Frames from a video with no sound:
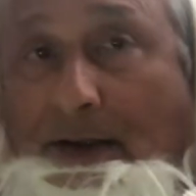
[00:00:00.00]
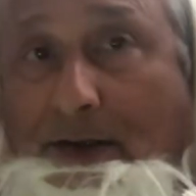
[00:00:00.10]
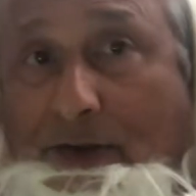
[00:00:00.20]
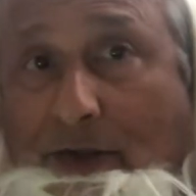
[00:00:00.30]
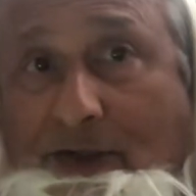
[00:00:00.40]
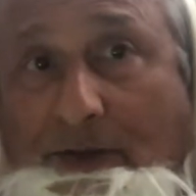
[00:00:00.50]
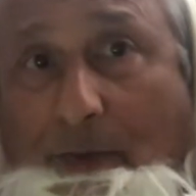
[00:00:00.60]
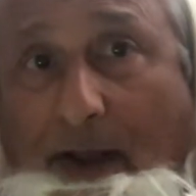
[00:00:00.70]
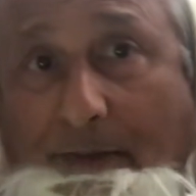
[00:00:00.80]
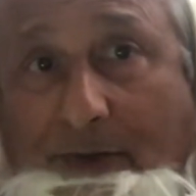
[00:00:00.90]
So I said,
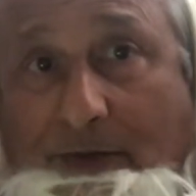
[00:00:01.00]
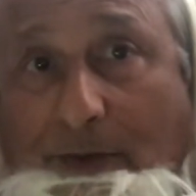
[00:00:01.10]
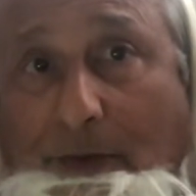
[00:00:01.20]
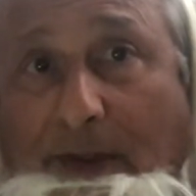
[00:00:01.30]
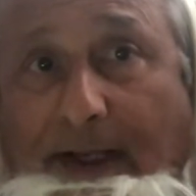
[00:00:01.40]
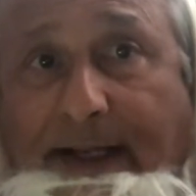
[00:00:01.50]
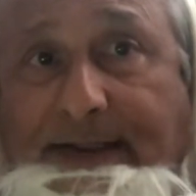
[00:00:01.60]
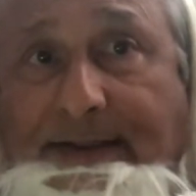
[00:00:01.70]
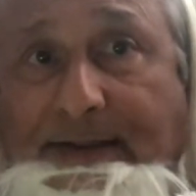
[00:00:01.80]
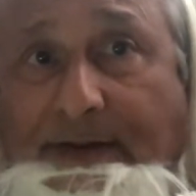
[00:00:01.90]
what happens when all the
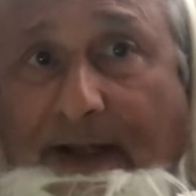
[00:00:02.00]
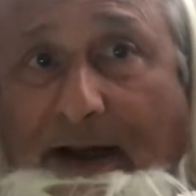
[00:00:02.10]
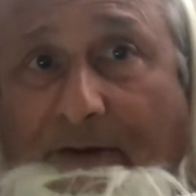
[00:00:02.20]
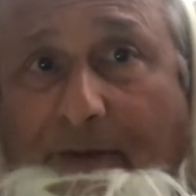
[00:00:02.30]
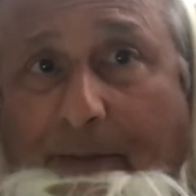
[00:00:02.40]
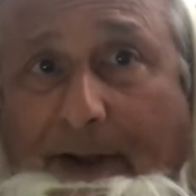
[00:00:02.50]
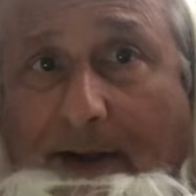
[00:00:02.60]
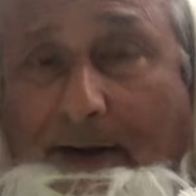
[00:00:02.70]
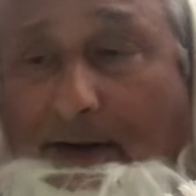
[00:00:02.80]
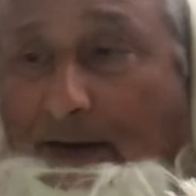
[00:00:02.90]
letters of the alphabet
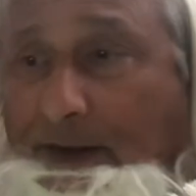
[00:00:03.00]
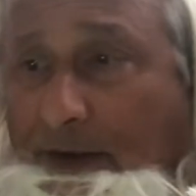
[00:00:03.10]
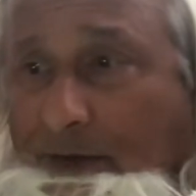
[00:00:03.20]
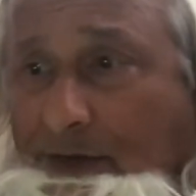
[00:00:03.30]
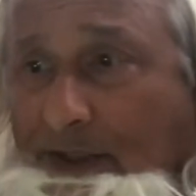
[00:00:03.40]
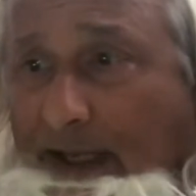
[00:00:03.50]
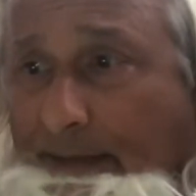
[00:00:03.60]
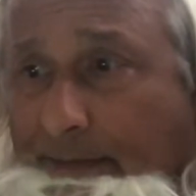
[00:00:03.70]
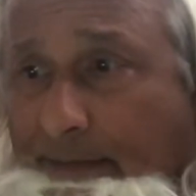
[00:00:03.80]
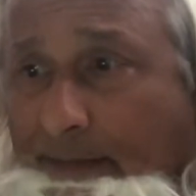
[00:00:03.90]
are used
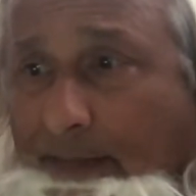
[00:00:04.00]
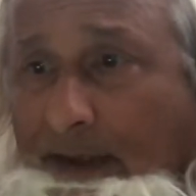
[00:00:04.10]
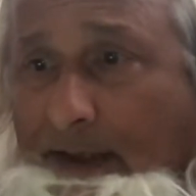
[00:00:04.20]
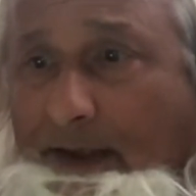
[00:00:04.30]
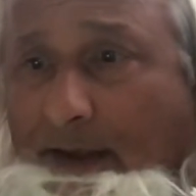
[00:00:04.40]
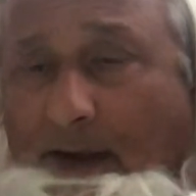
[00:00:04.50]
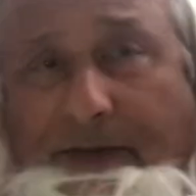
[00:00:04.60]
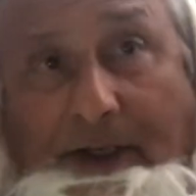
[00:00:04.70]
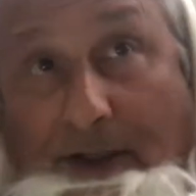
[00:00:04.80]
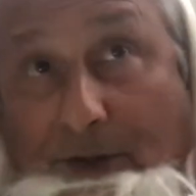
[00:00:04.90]
up? I
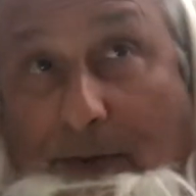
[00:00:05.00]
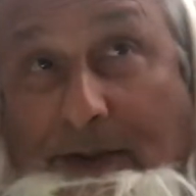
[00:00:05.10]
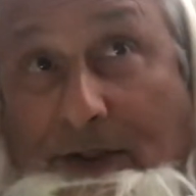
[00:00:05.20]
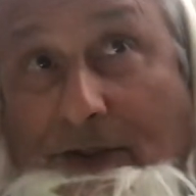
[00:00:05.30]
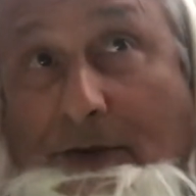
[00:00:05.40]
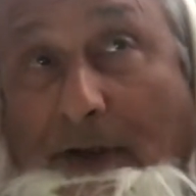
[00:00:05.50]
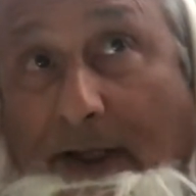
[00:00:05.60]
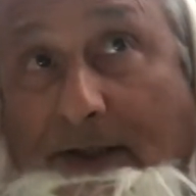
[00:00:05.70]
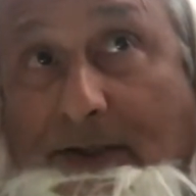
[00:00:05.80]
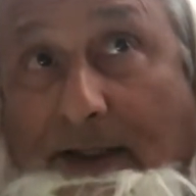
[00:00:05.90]
think there are 22
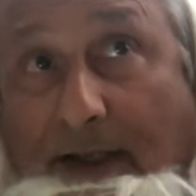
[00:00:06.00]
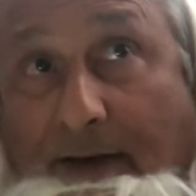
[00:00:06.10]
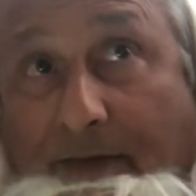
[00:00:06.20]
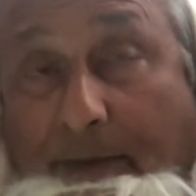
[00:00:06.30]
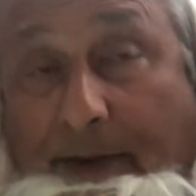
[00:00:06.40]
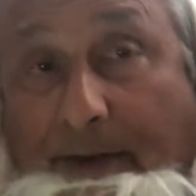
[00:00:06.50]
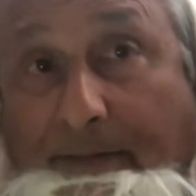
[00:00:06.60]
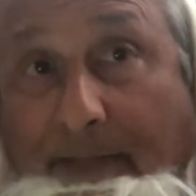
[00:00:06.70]
letters in the alphabet.